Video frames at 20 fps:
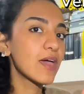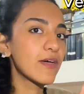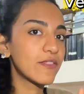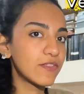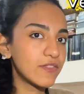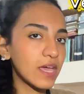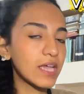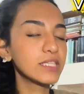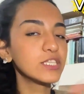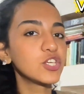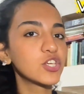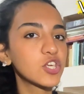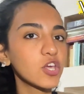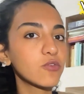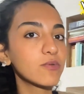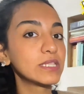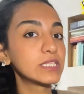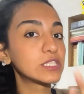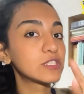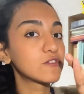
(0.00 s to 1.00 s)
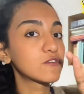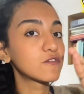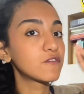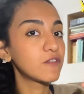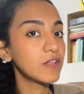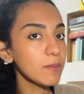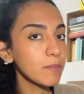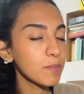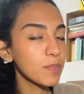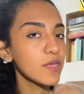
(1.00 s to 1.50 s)
then you're going to
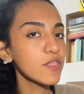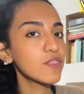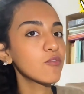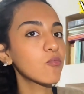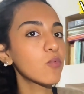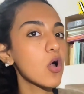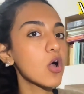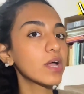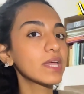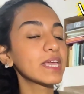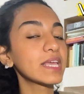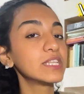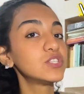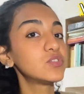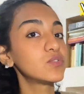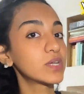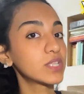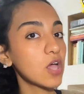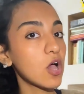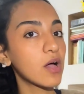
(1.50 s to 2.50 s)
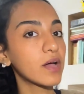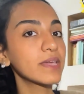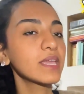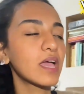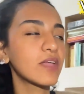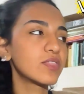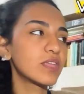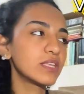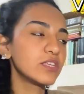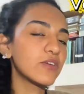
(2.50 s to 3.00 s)
flip the y into an I,
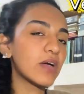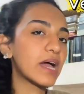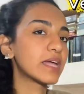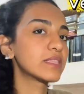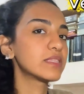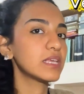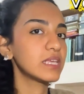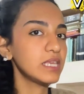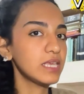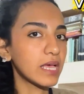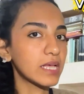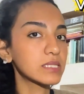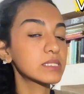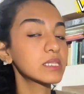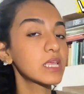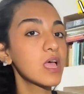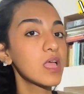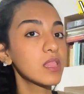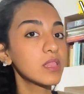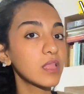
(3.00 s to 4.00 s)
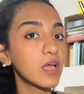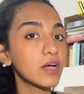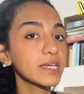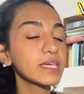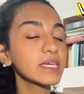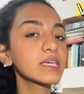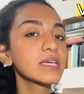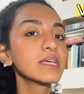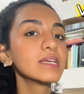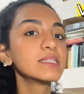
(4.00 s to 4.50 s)
and then you add es,
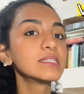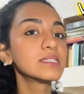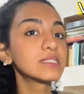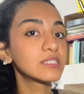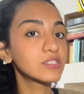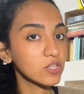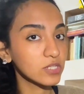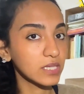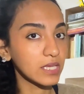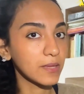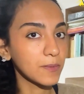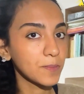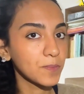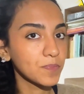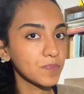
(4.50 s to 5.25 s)
like study.